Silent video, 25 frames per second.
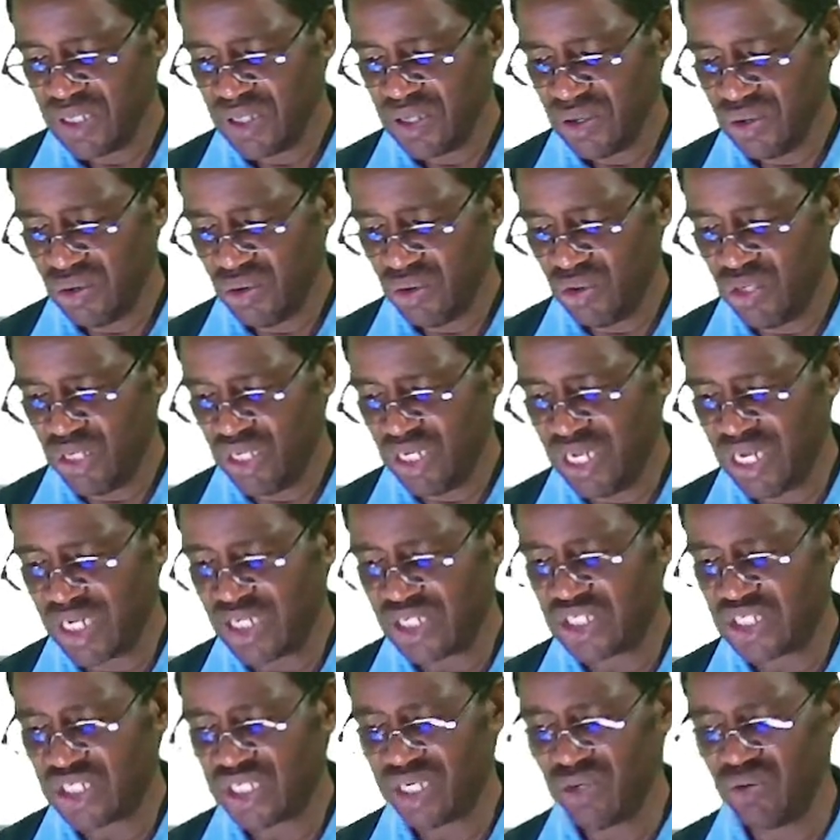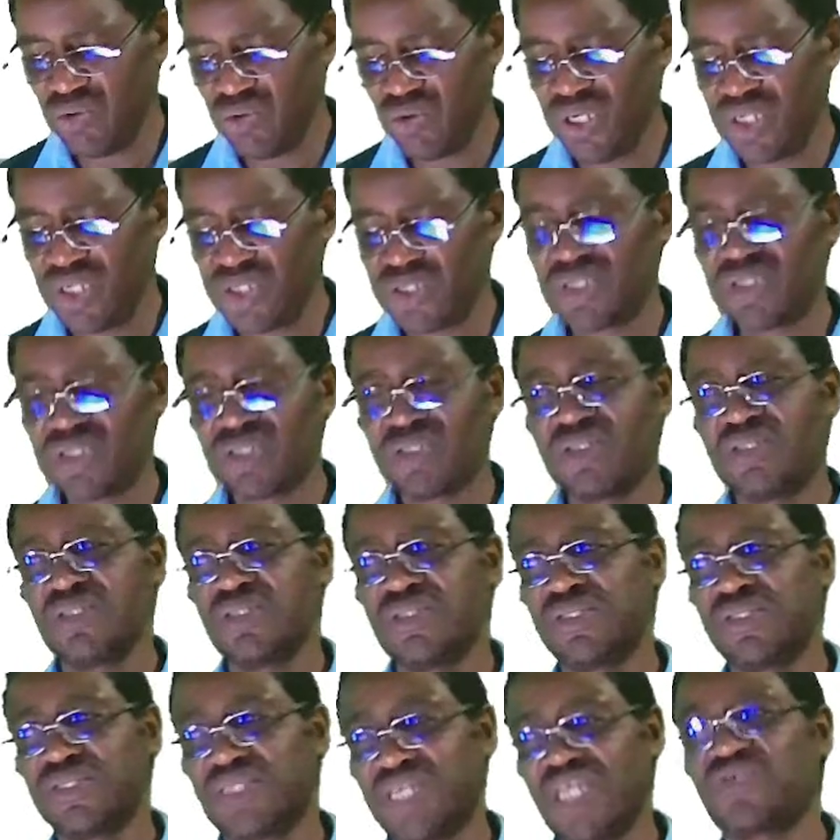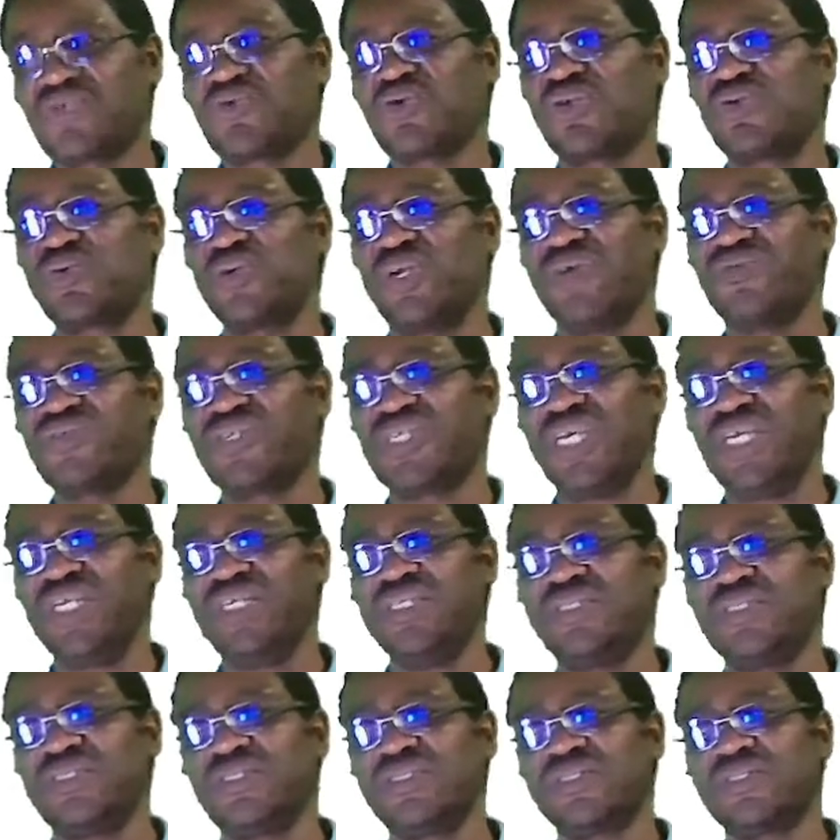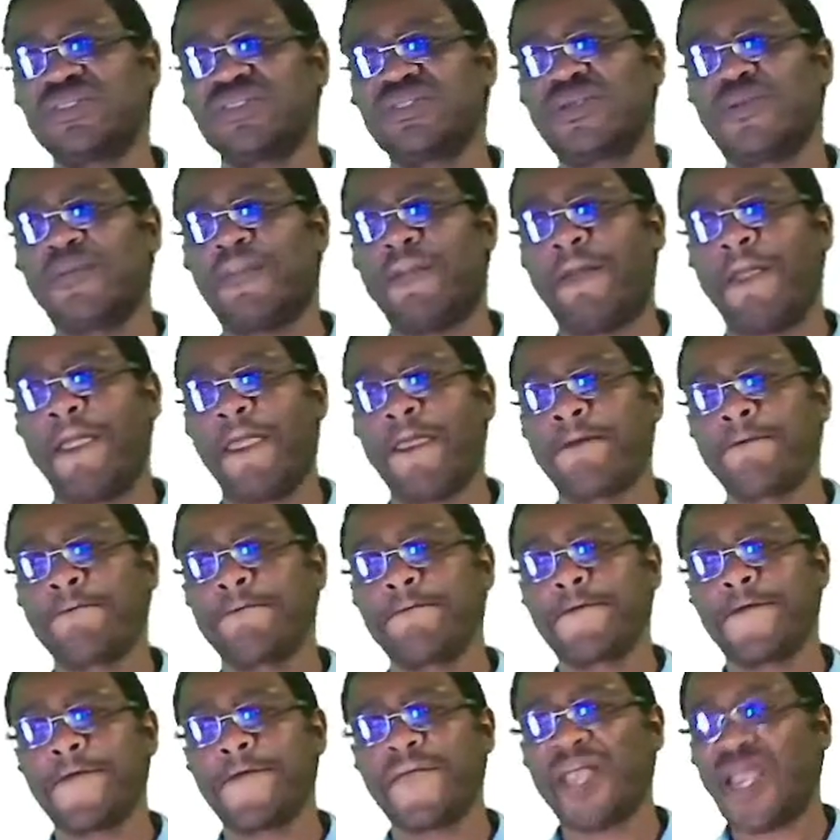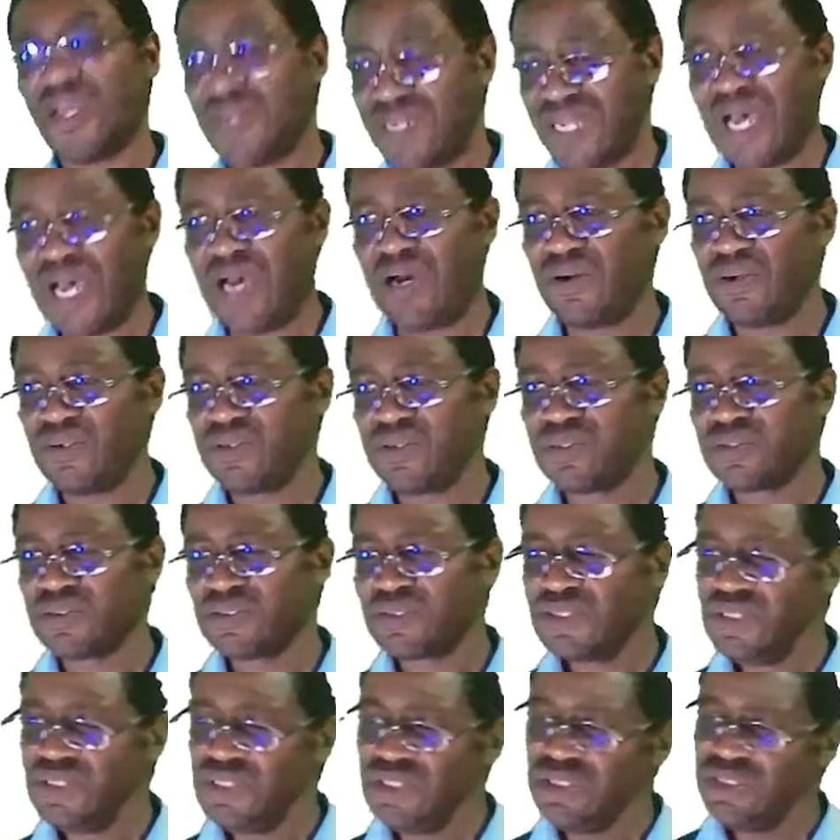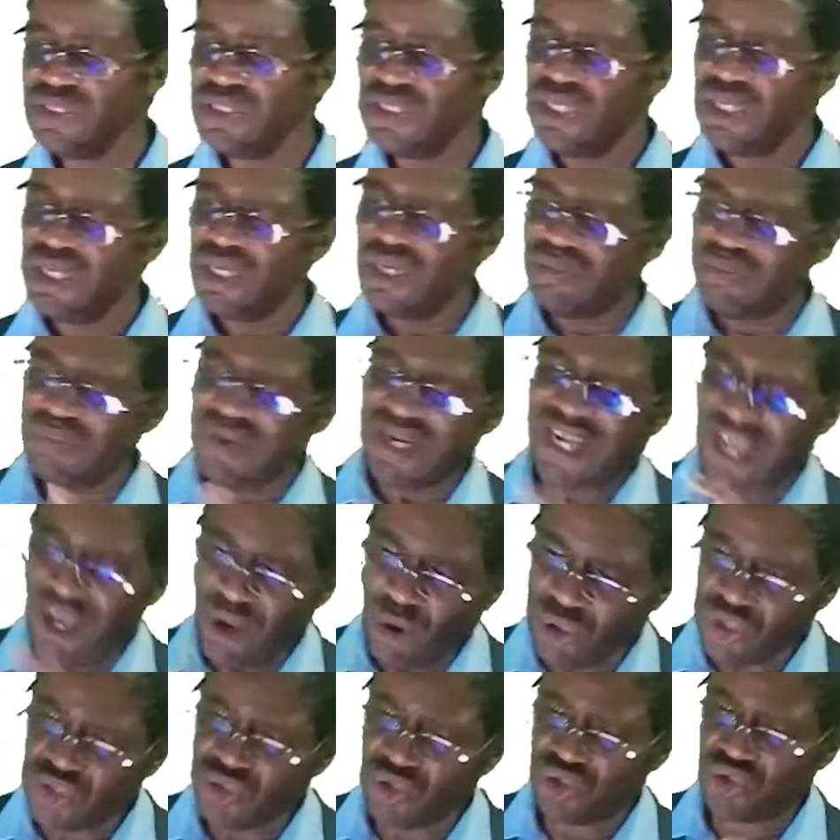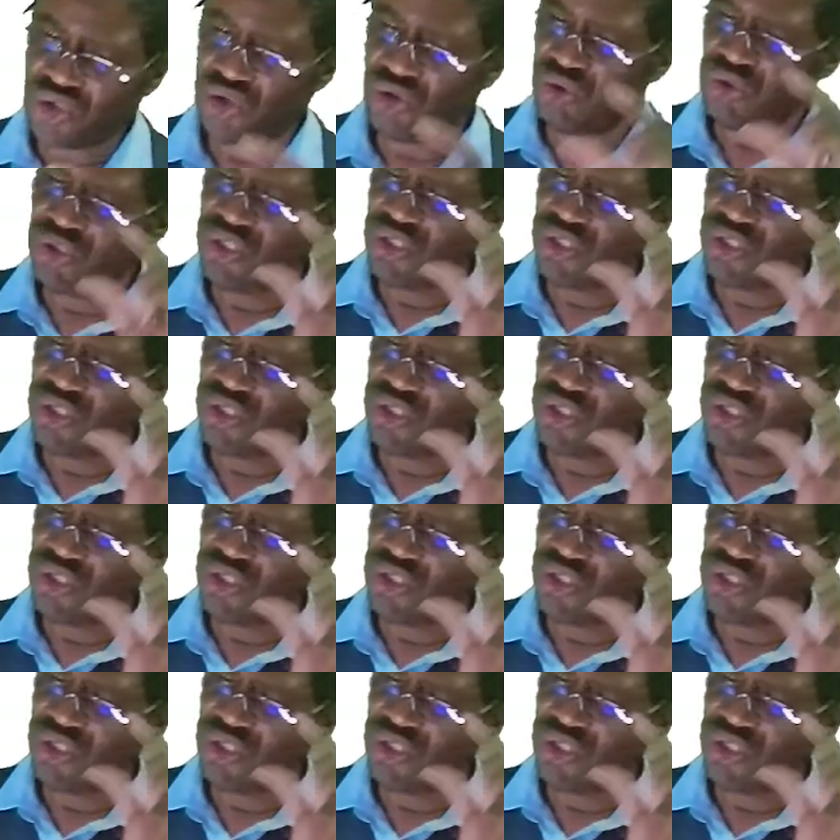Ordinary shareholders. That's what we have said. Now, but I also told